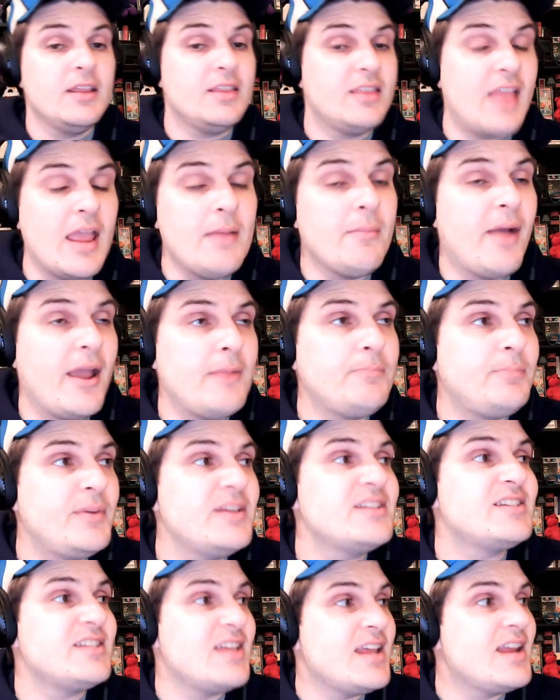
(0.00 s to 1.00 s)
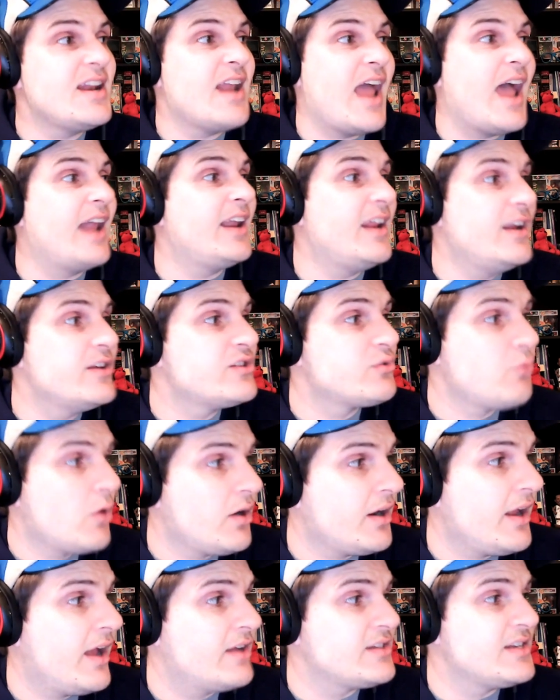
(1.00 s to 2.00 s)
They might be seeing that in his
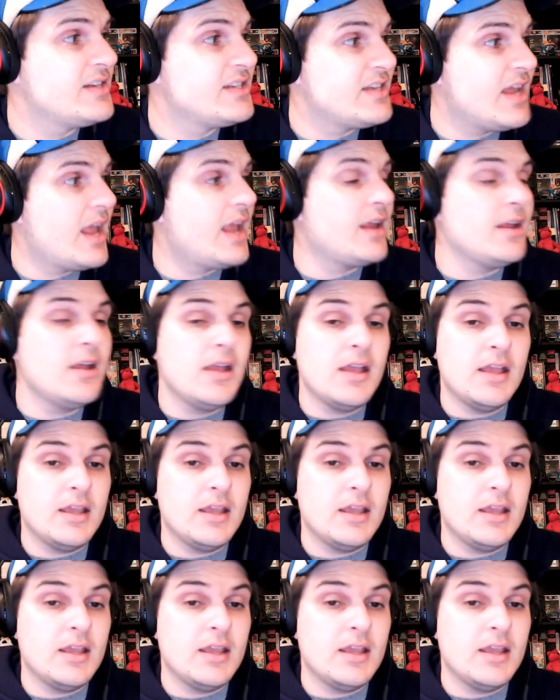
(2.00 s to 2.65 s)
workouts and saying